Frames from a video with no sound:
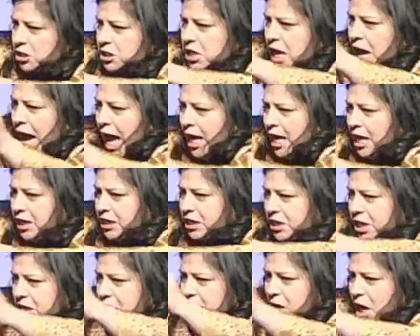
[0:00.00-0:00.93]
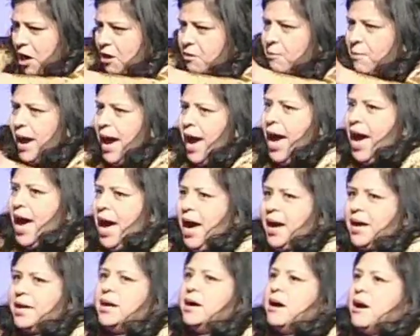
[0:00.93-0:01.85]
talented young
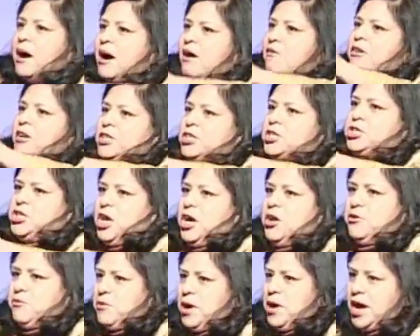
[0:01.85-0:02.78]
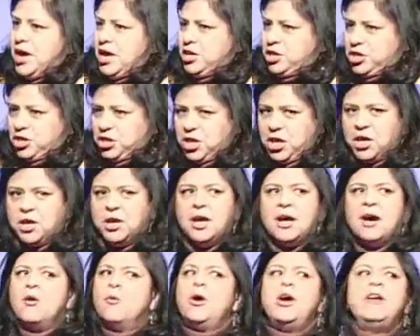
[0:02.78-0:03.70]
man of his generation.
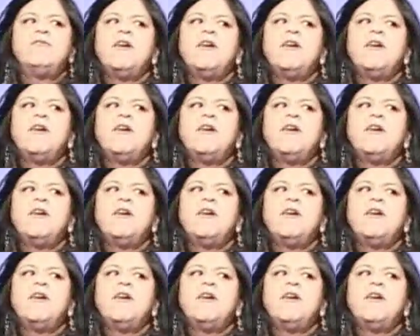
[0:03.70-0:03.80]
We've